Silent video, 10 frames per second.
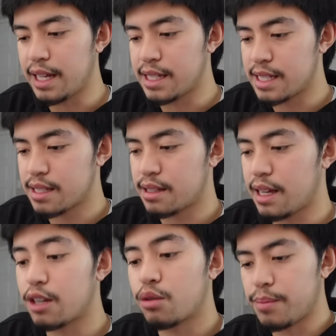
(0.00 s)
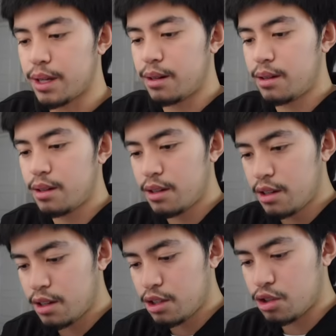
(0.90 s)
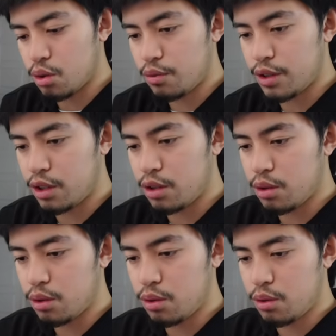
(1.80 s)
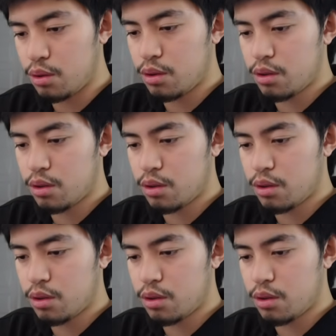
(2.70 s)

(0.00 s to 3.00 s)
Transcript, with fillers: it's encrypted. So if we go